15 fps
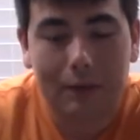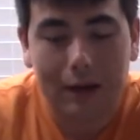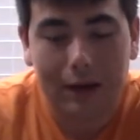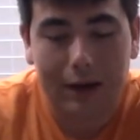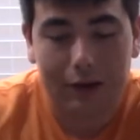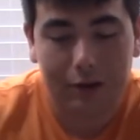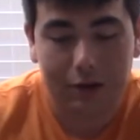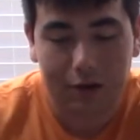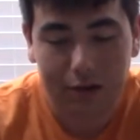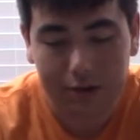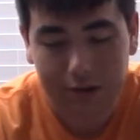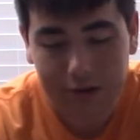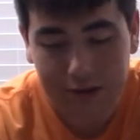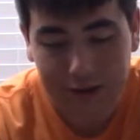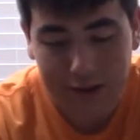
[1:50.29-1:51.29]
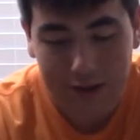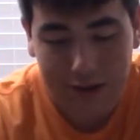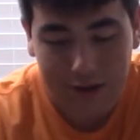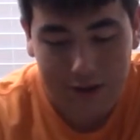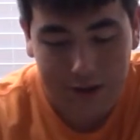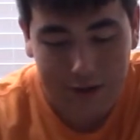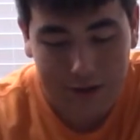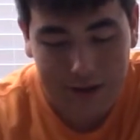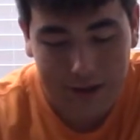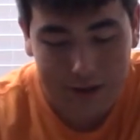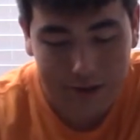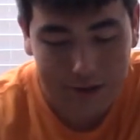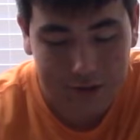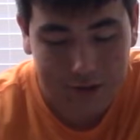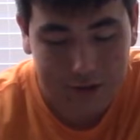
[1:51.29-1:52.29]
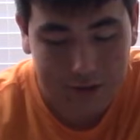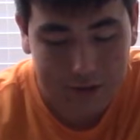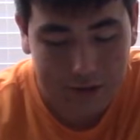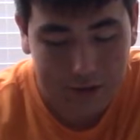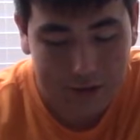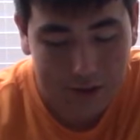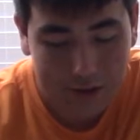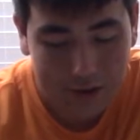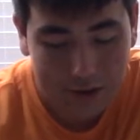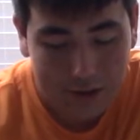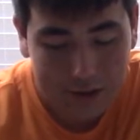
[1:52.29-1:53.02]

You can also see here is our